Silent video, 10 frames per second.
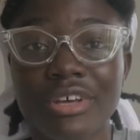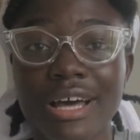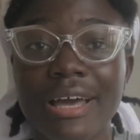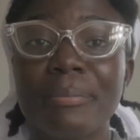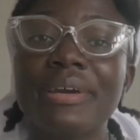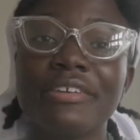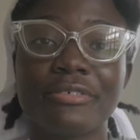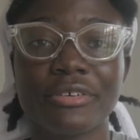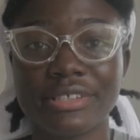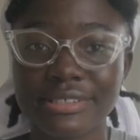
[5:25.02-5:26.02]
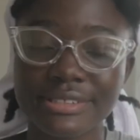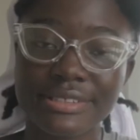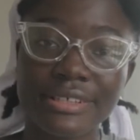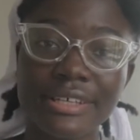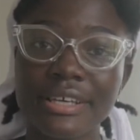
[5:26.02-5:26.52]
I paid for it.
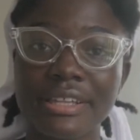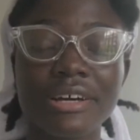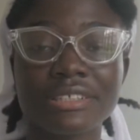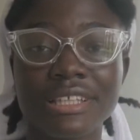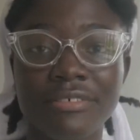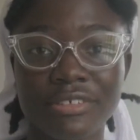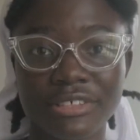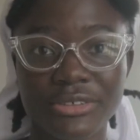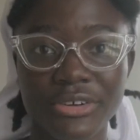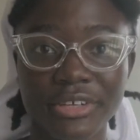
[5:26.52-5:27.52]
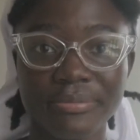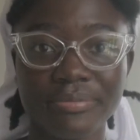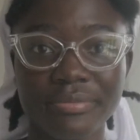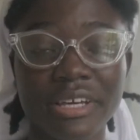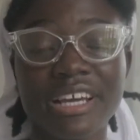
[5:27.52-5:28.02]
That was a lovely story.
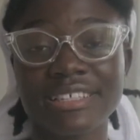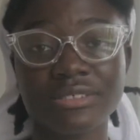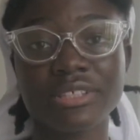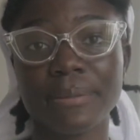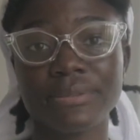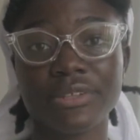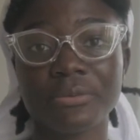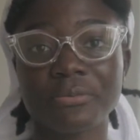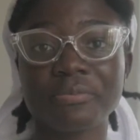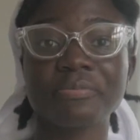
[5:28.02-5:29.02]
I still kept it though.